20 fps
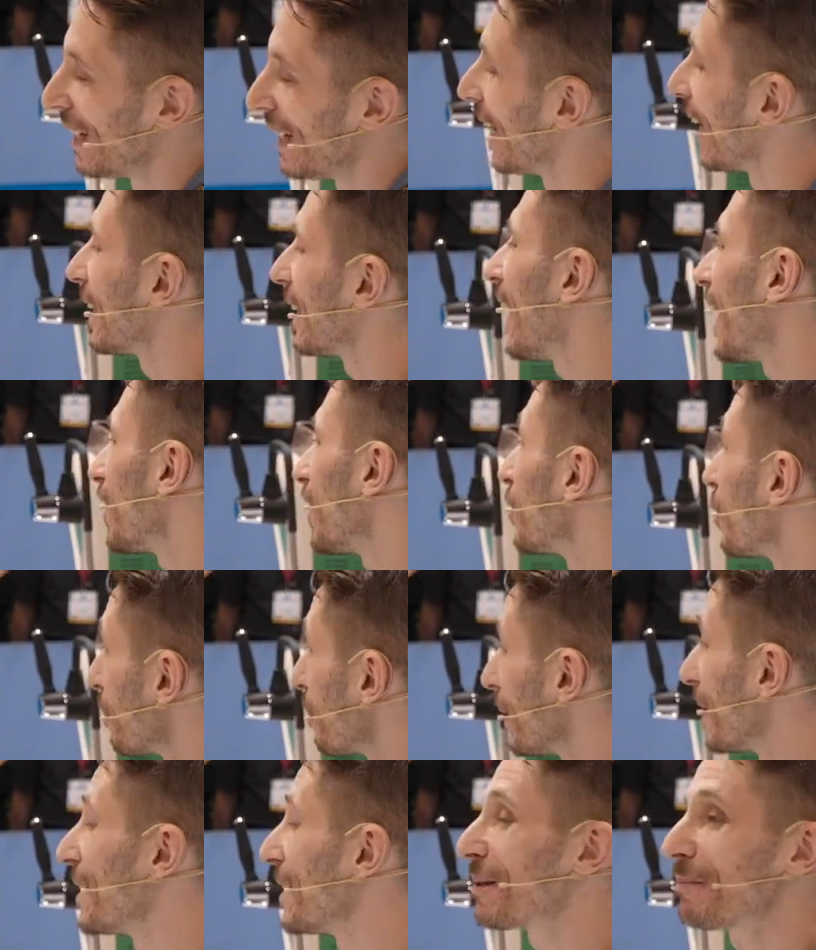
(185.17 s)
I'd like you to
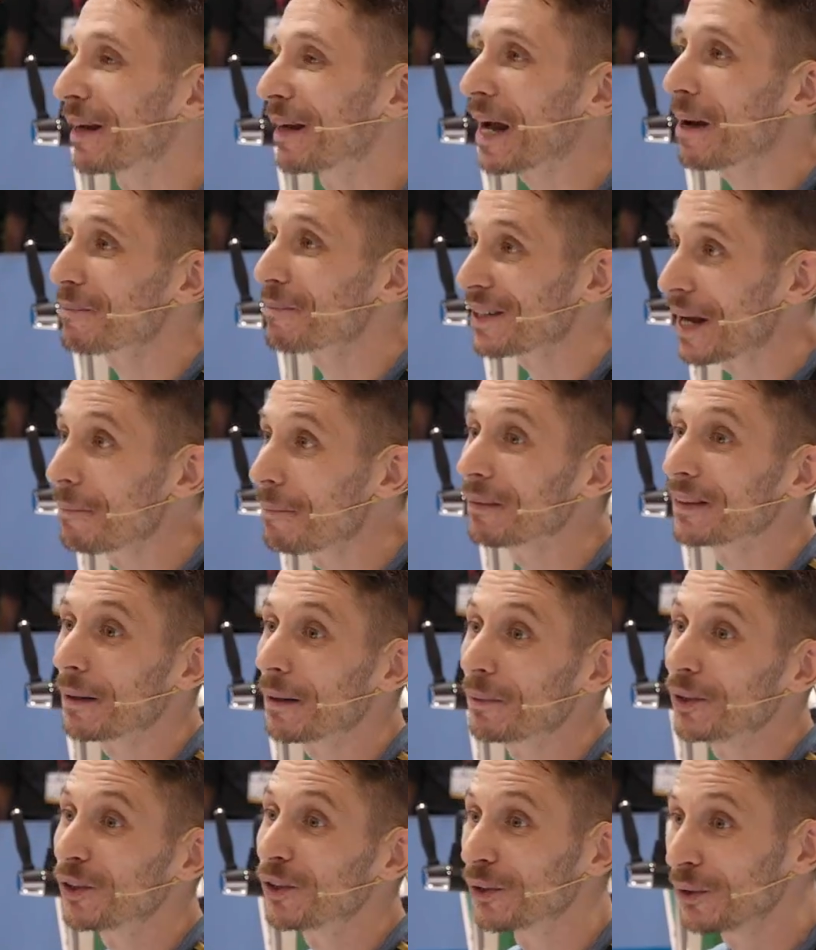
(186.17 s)
please pick up sample
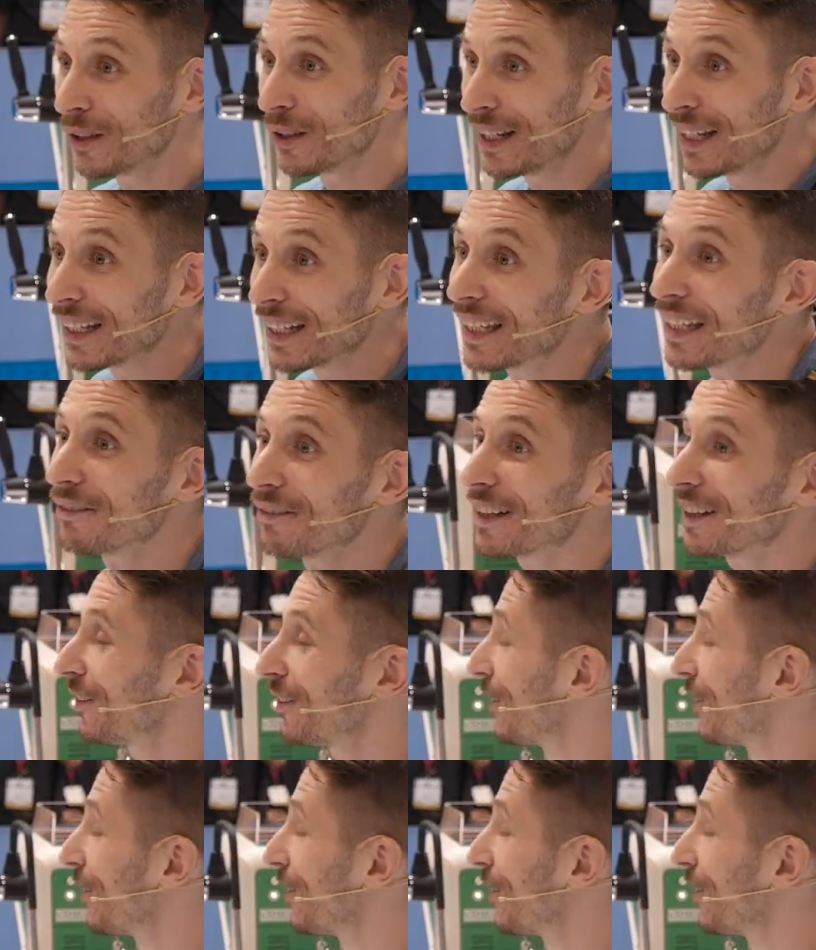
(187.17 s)
number 2, give it a